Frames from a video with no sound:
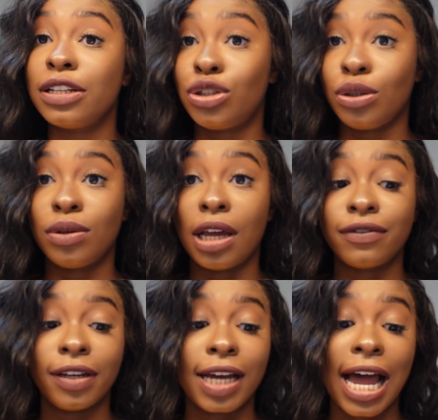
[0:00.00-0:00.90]
do
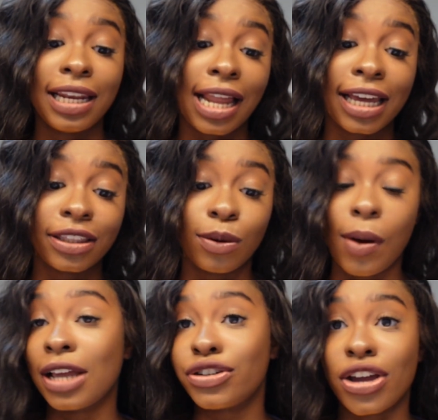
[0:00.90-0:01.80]
love it. I like the
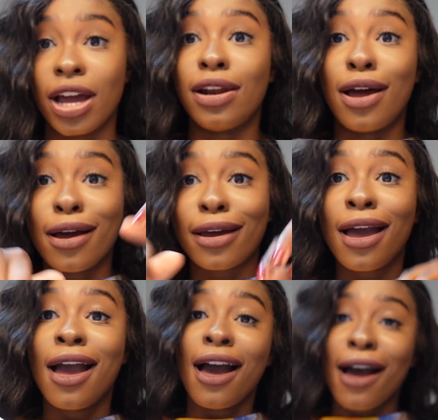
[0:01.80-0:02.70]
white shirt look.
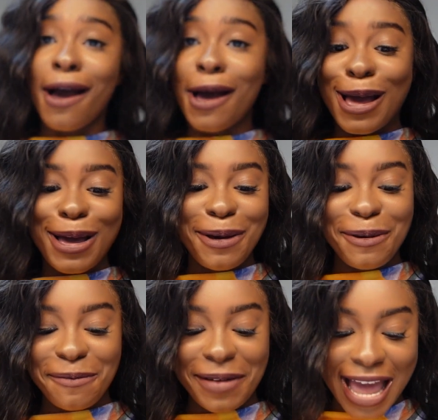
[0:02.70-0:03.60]

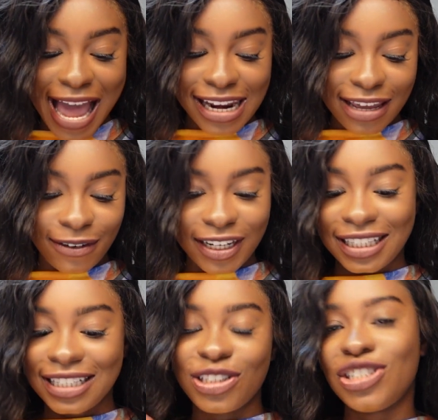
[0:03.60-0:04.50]
And I feel like
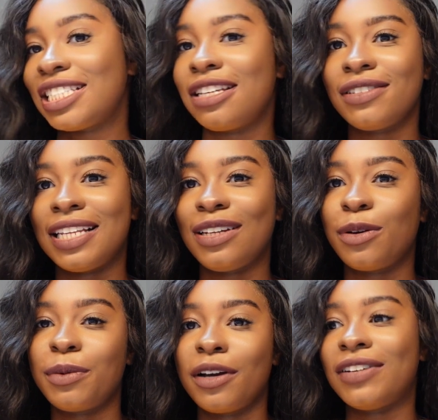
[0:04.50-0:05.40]
this just gives a
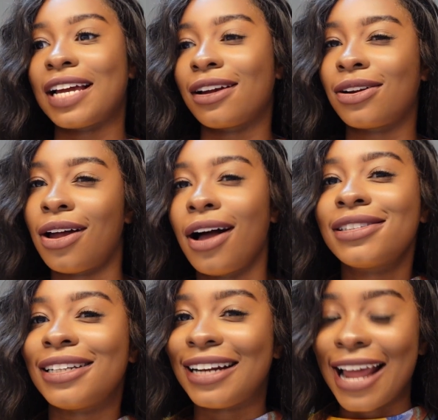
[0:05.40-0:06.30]
little bit of like a
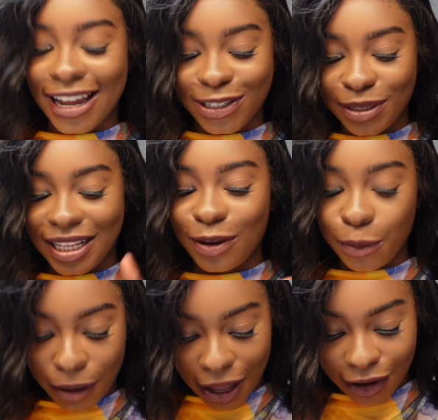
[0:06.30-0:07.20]
class and an edge with the little
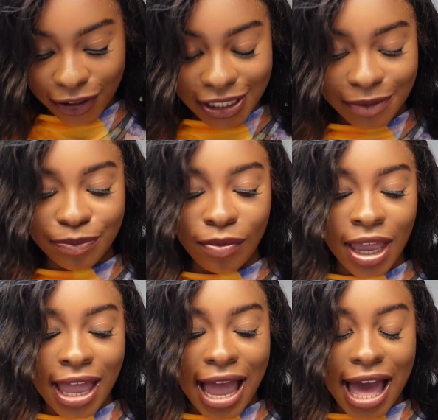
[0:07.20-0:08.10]
pearls.
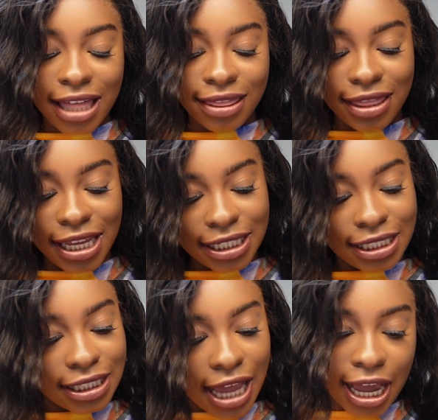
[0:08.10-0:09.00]
And
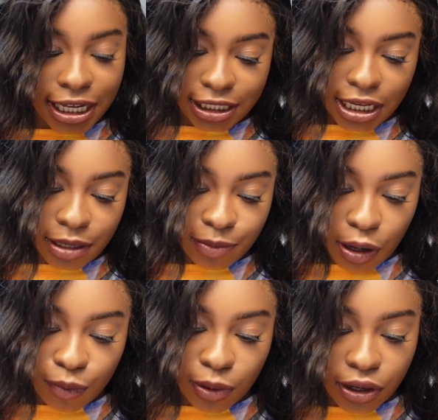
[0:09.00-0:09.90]
this item
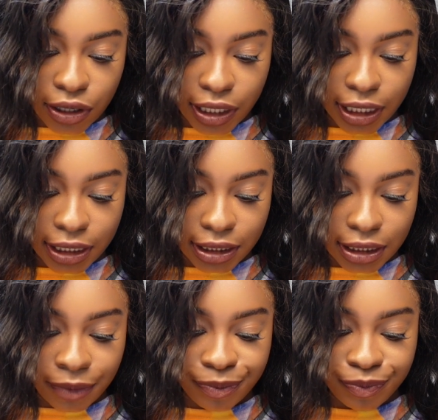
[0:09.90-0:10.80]
was